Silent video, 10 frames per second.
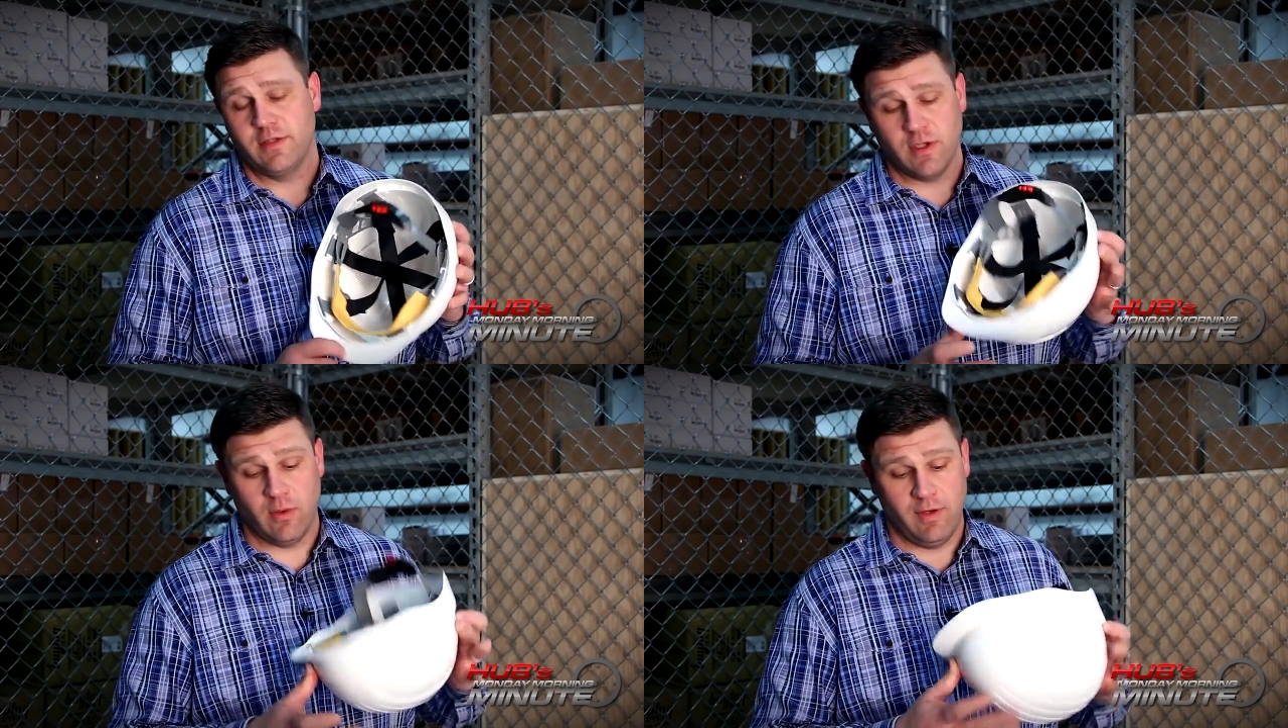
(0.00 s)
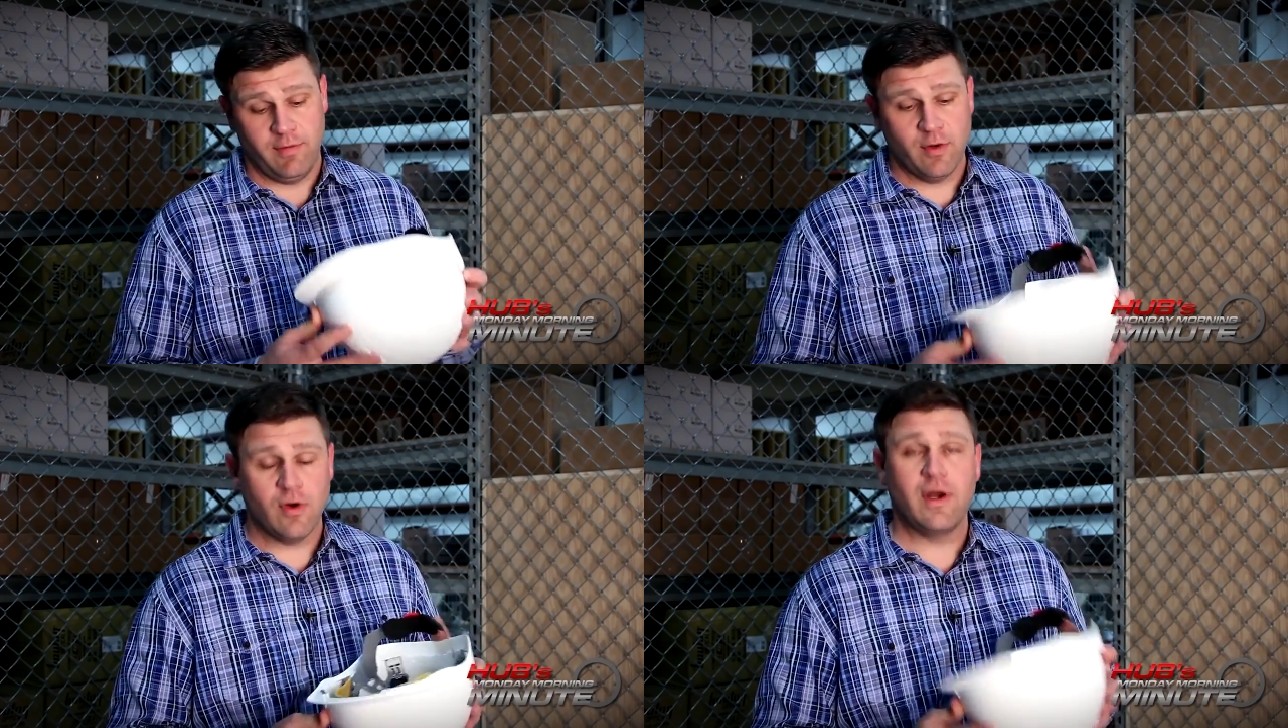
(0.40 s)
So
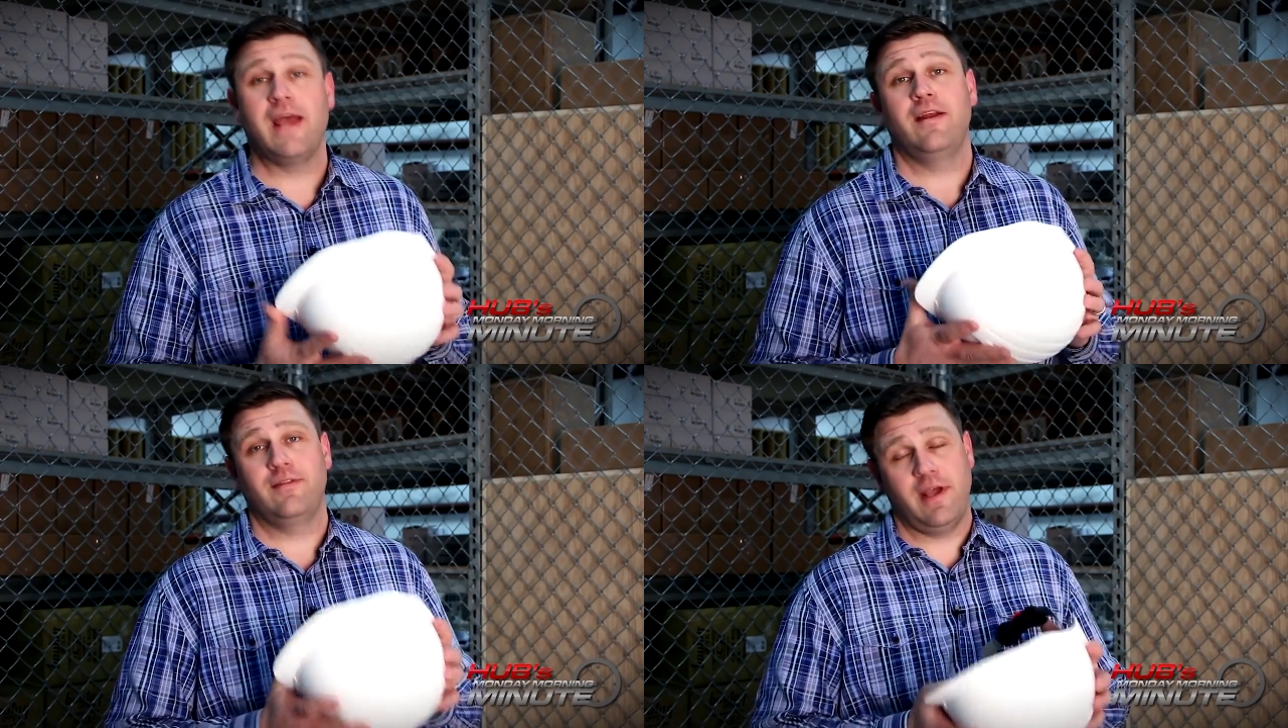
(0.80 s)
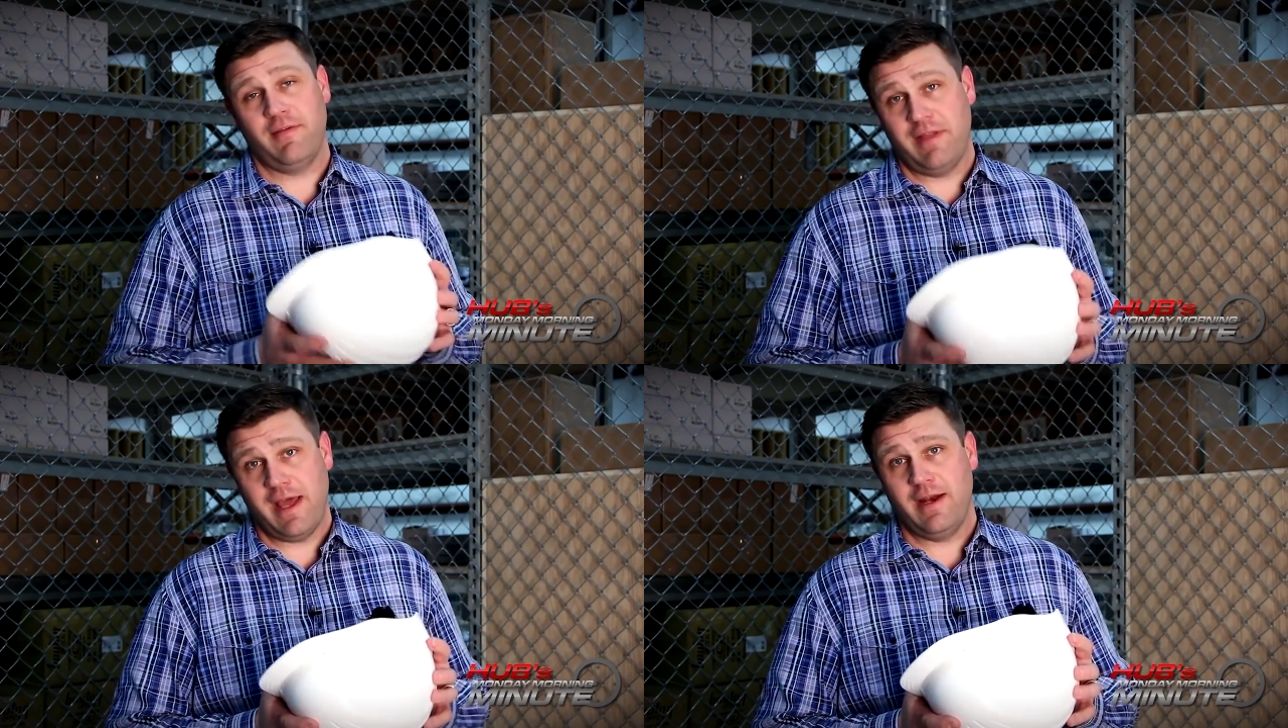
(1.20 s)
if your hard hat doesn't
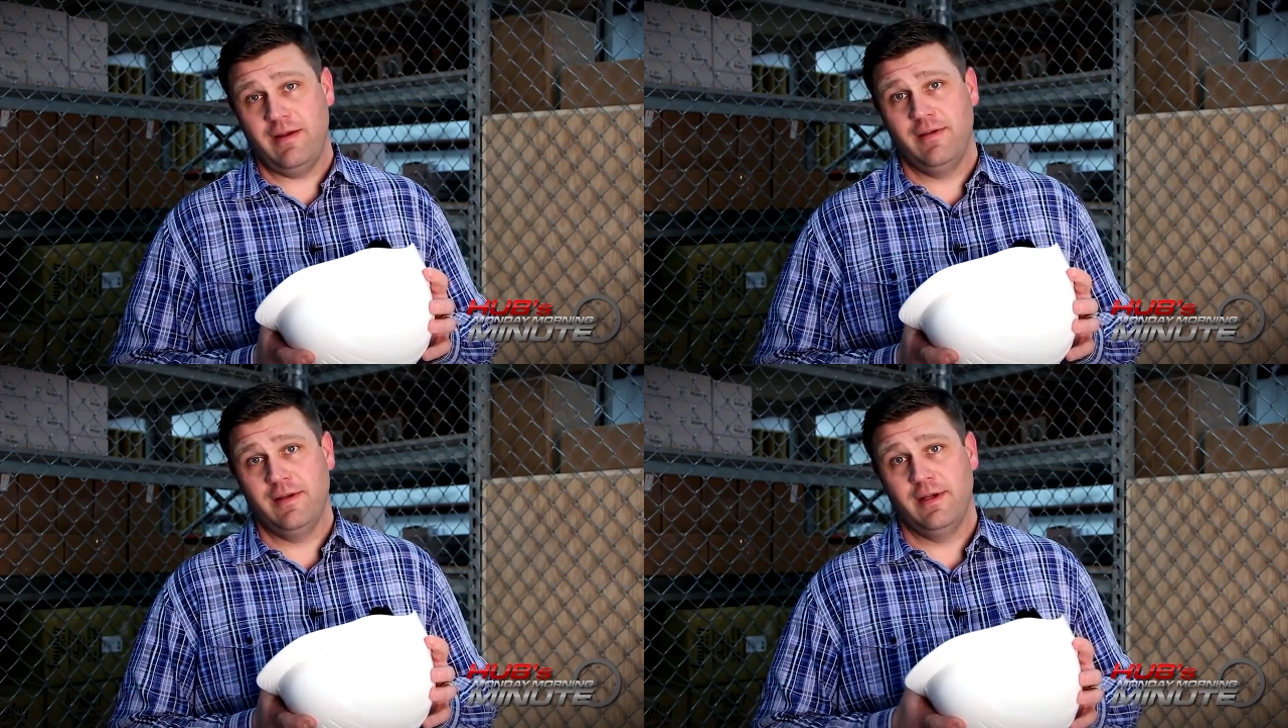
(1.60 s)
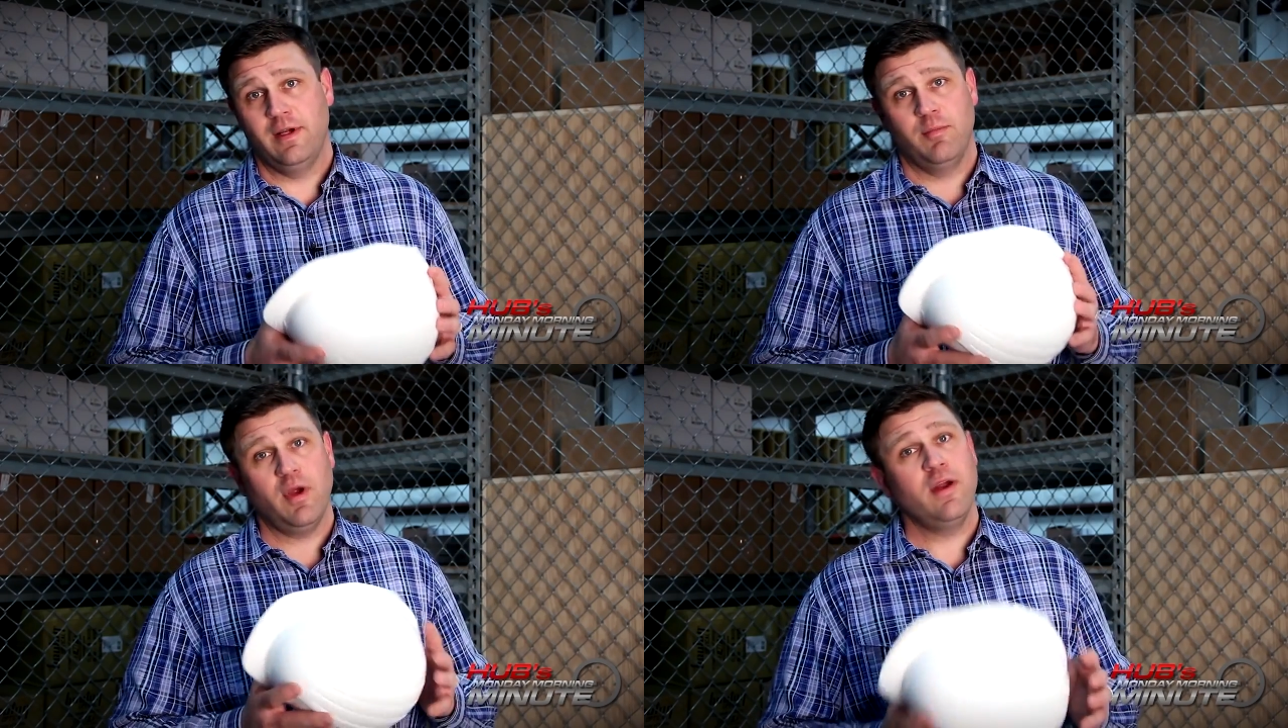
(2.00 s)
have that,
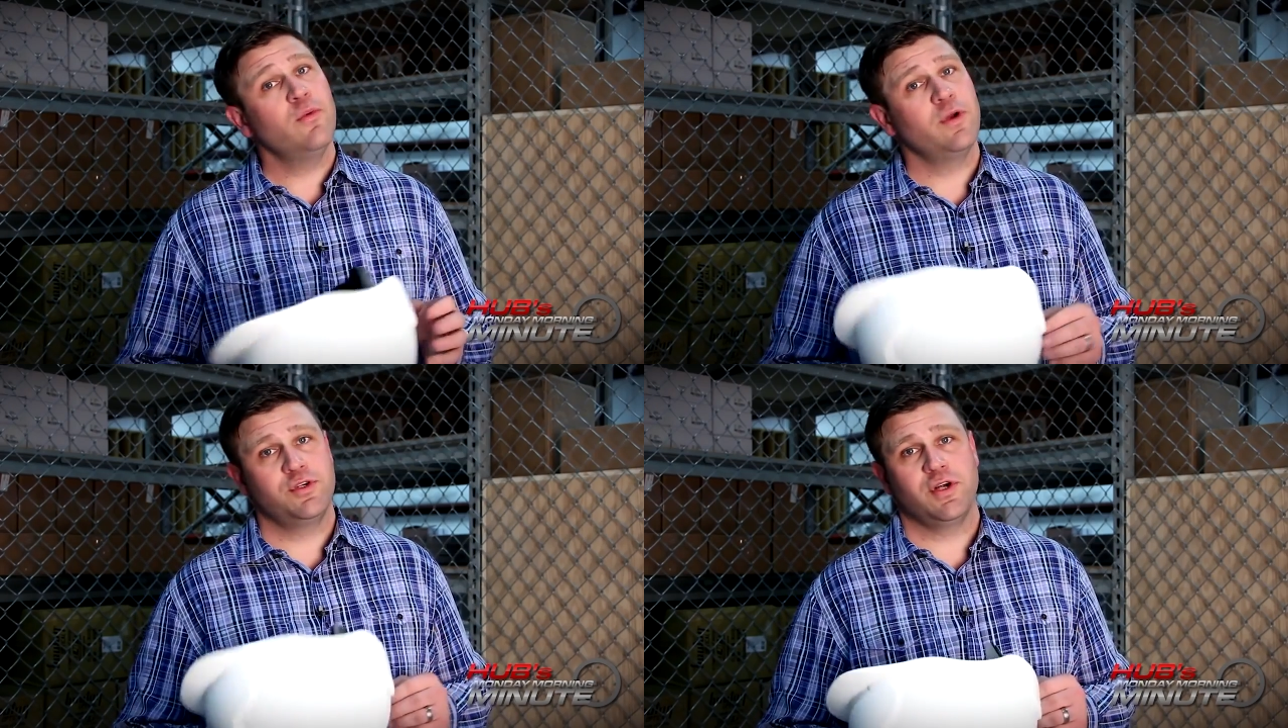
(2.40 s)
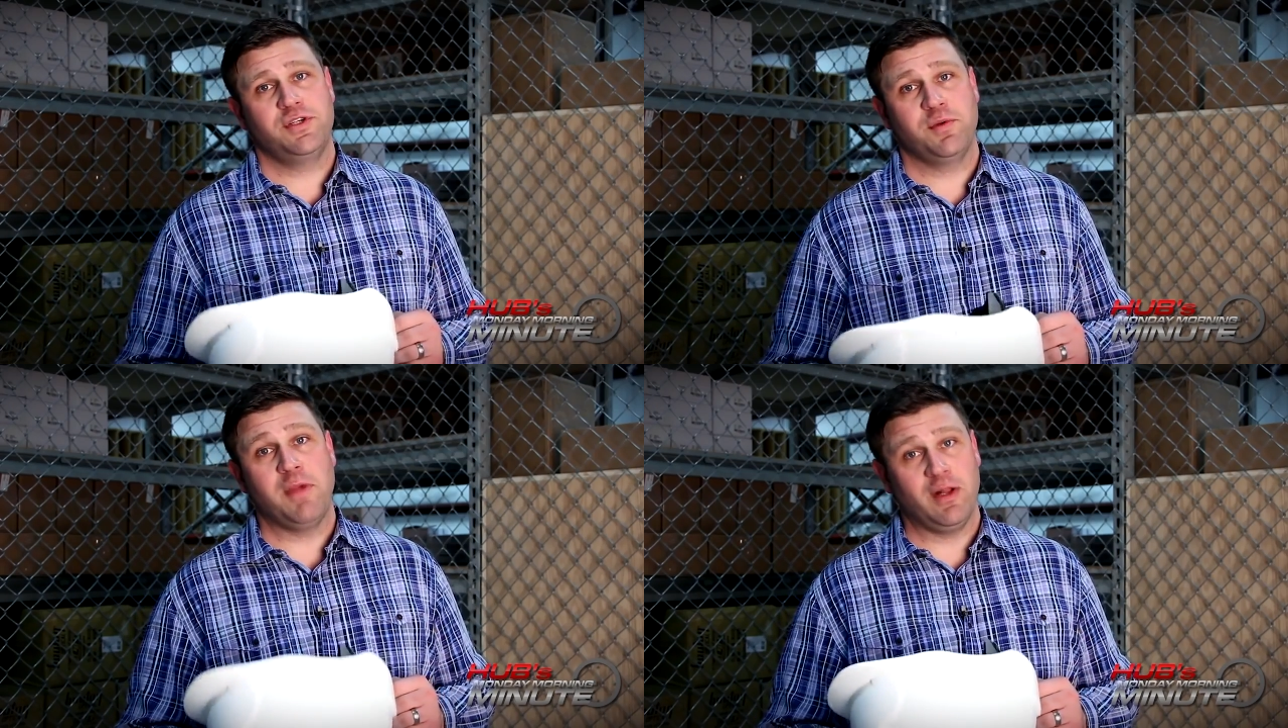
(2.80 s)
probably don't want to
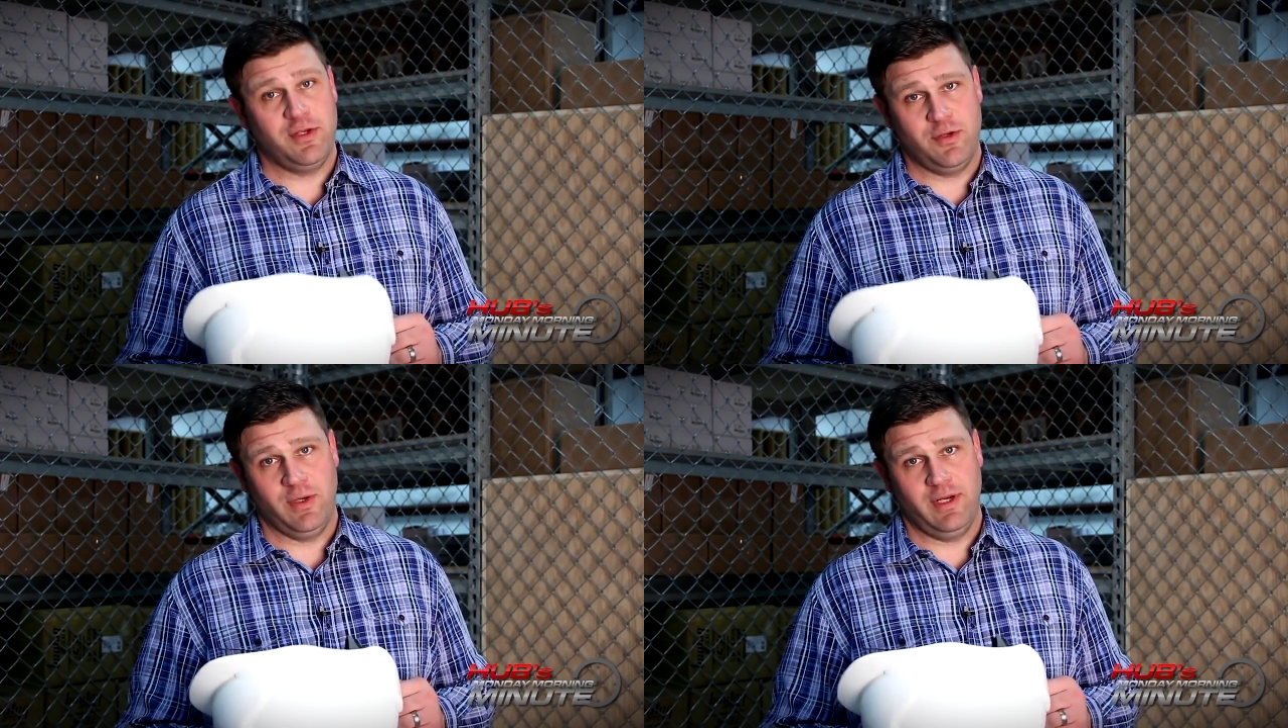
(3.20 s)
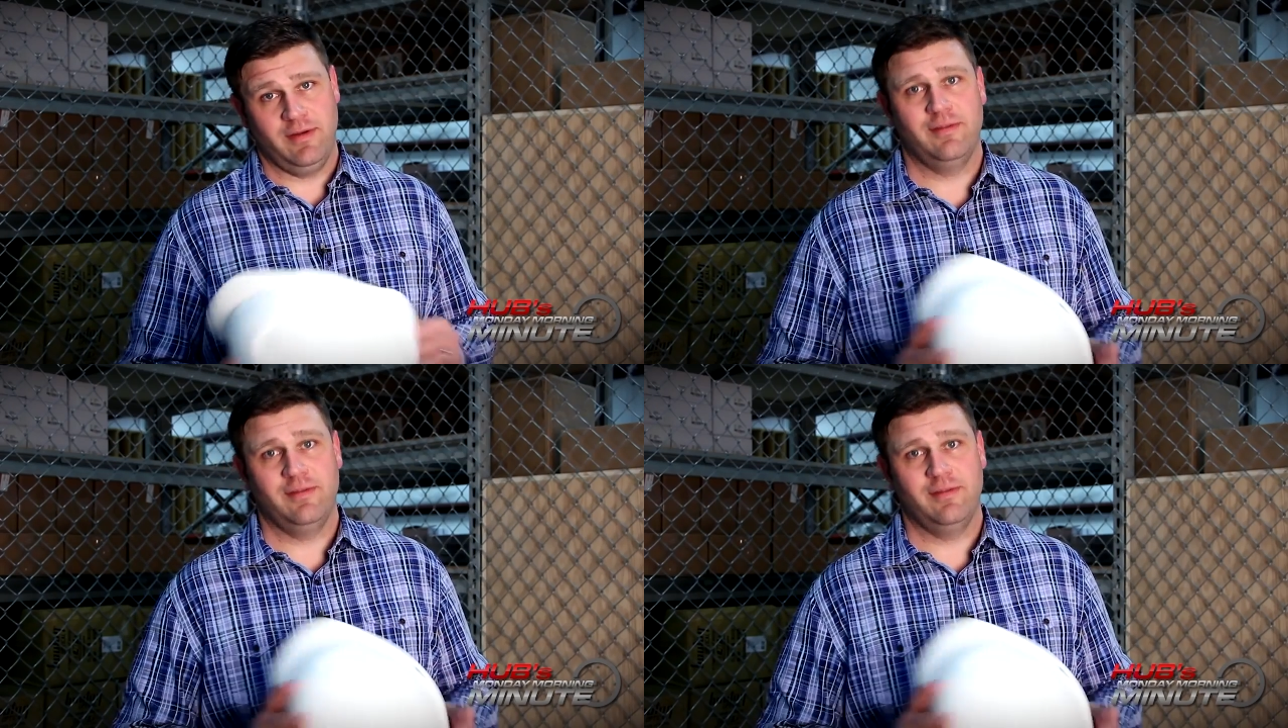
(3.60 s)
trust your melon to it.